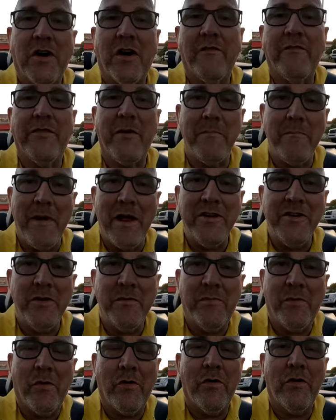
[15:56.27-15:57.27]
of the menu
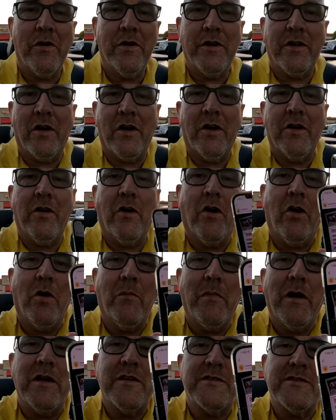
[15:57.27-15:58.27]
board on all
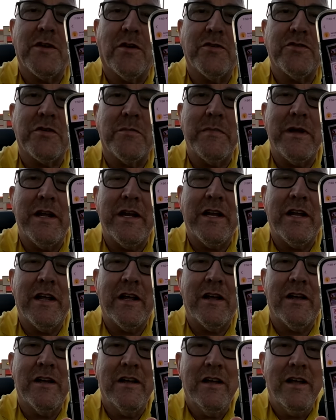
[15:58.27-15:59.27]
my social
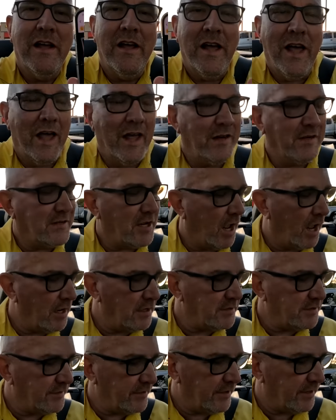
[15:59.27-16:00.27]
media and
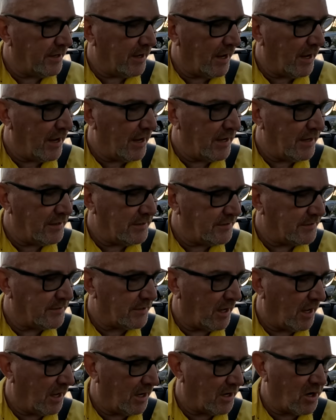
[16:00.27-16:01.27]
tons of you guys
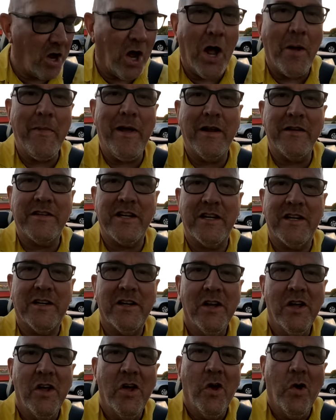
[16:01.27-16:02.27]
uh, commented
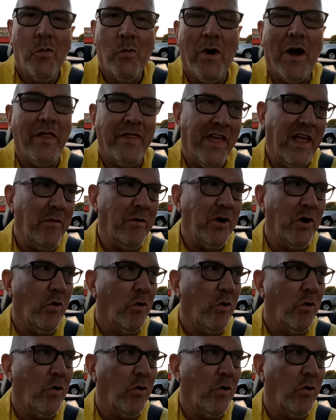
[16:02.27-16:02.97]
what they would